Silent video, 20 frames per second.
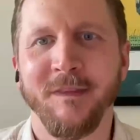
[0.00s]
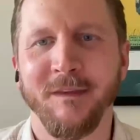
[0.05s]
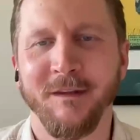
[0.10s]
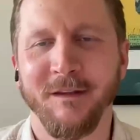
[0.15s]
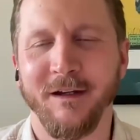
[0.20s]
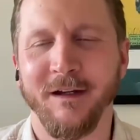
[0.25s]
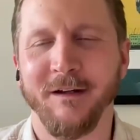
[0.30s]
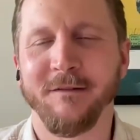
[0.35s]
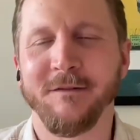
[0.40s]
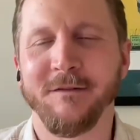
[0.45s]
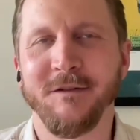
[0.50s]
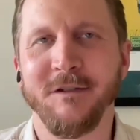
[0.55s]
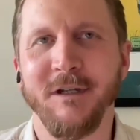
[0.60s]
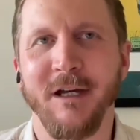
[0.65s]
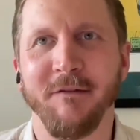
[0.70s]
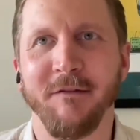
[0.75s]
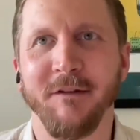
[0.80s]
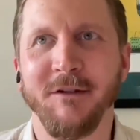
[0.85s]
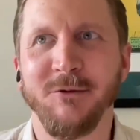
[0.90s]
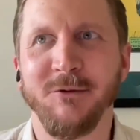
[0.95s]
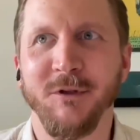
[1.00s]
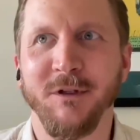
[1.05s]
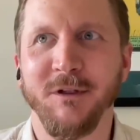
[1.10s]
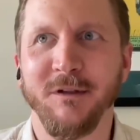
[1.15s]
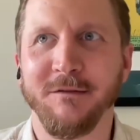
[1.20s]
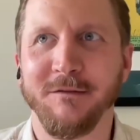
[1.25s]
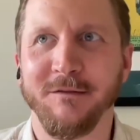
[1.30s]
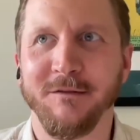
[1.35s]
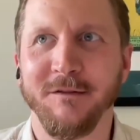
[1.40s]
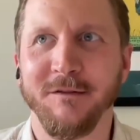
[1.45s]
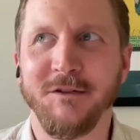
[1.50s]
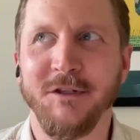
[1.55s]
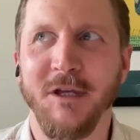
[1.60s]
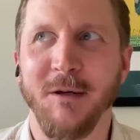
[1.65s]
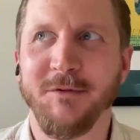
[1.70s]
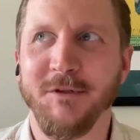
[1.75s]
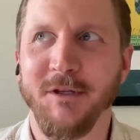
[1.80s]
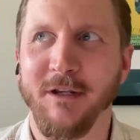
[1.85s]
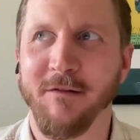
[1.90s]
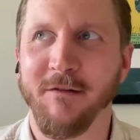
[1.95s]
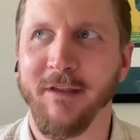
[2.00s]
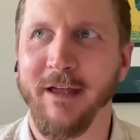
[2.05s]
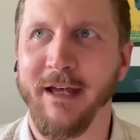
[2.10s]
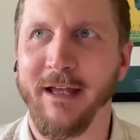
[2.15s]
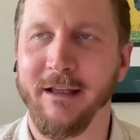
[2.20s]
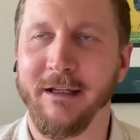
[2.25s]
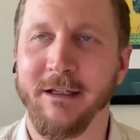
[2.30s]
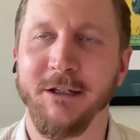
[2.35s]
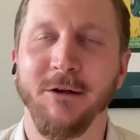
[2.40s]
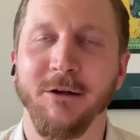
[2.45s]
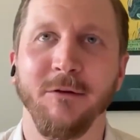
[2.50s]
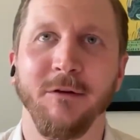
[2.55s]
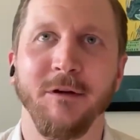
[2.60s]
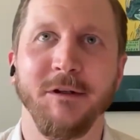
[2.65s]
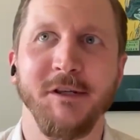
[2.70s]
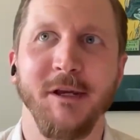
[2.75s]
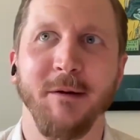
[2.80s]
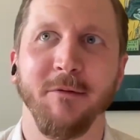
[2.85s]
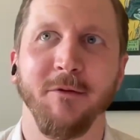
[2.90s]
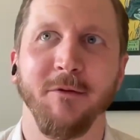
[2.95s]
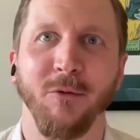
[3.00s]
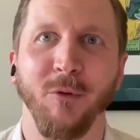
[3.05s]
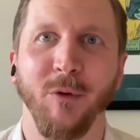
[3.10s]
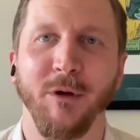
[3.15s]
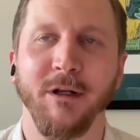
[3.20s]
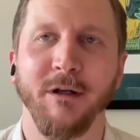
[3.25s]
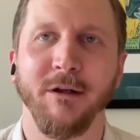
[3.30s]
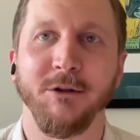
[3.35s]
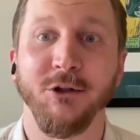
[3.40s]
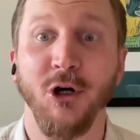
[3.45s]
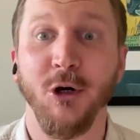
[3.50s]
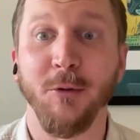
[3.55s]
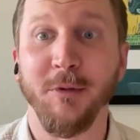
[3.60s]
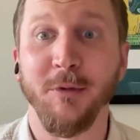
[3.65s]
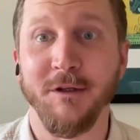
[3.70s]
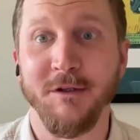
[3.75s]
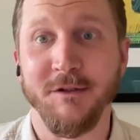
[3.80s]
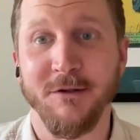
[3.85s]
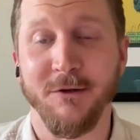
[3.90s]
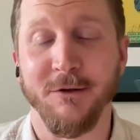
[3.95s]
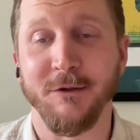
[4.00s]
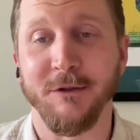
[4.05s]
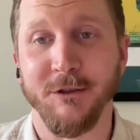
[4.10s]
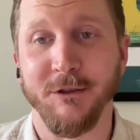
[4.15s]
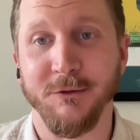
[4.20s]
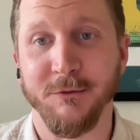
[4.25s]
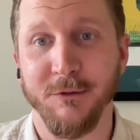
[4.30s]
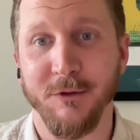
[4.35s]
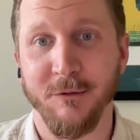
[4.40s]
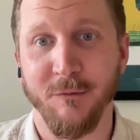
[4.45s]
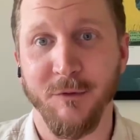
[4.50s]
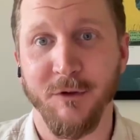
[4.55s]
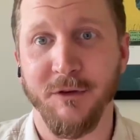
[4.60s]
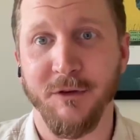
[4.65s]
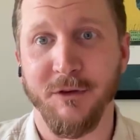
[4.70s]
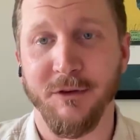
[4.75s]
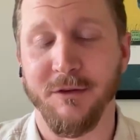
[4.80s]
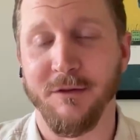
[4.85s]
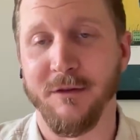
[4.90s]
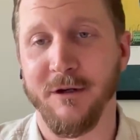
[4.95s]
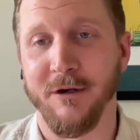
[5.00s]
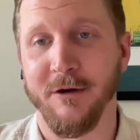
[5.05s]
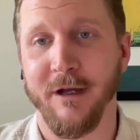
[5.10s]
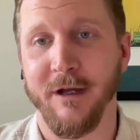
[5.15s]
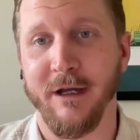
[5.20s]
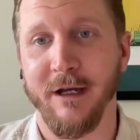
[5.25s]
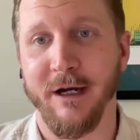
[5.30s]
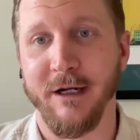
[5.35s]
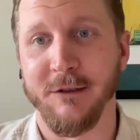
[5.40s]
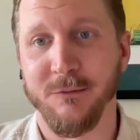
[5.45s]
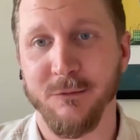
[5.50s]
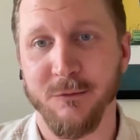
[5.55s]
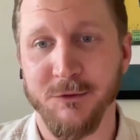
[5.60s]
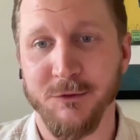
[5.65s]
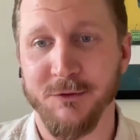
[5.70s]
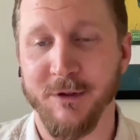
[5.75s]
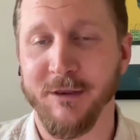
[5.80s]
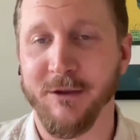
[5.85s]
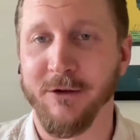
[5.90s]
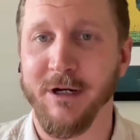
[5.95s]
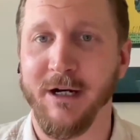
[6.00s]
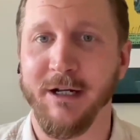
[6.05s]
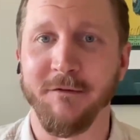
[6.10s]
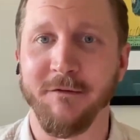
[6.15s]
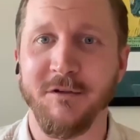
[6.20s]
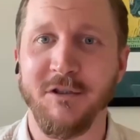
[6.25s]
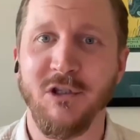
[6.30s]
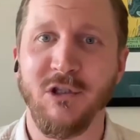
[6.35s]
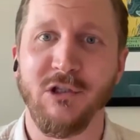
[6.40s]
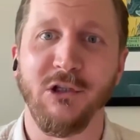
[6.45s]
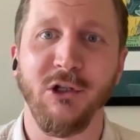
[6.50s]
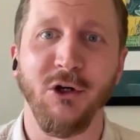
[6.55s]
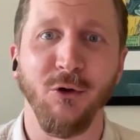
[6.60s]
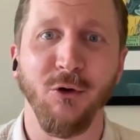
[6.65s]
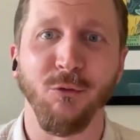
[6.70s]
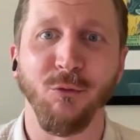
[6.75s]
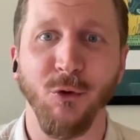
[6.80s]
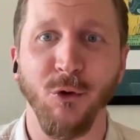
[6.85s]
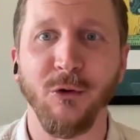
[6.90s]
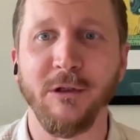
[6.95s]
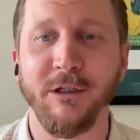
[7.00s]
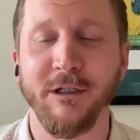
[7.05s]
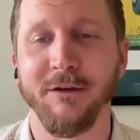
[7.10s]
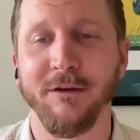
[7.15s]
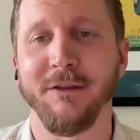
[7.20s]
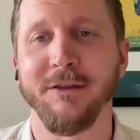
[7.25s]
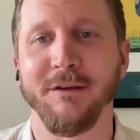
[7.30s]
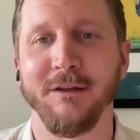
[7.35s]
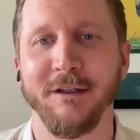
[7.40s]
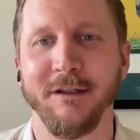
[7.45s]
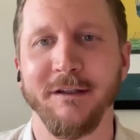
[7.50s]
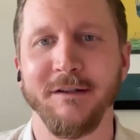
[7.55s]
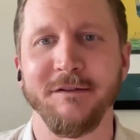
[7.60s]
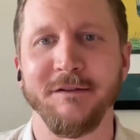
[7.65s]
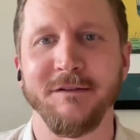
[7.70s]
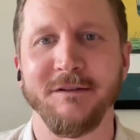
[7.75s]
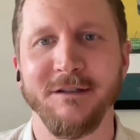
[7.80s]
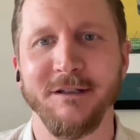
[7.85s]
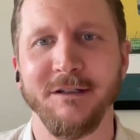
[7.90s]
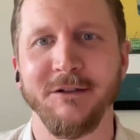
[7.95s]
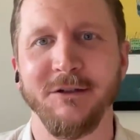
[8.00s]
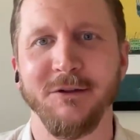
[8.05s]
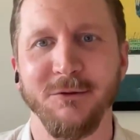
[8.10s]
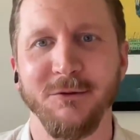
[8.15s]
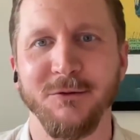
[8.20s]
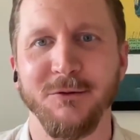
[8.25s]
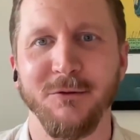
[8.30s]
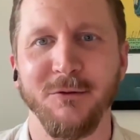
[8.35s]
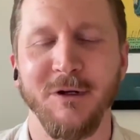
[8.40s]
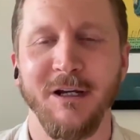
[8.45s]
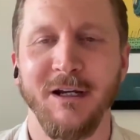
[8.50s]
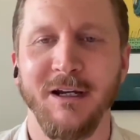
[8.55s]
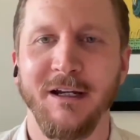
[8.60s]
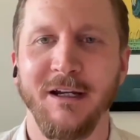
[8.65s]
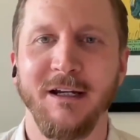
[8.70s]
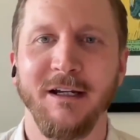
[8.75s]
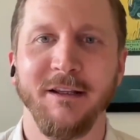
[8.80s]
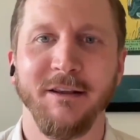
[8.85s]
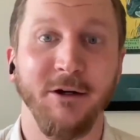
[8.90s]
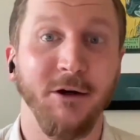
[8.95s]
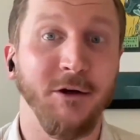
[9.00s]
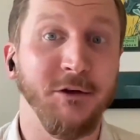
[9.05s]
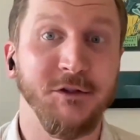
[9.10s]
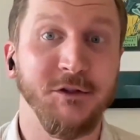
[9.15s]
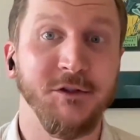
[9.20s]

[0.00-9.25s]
Yeah, it's kind of an interesting subset of that. Like, example for what Adobe is currently doing with their AI tools, right? They're kind of slow rolling things into their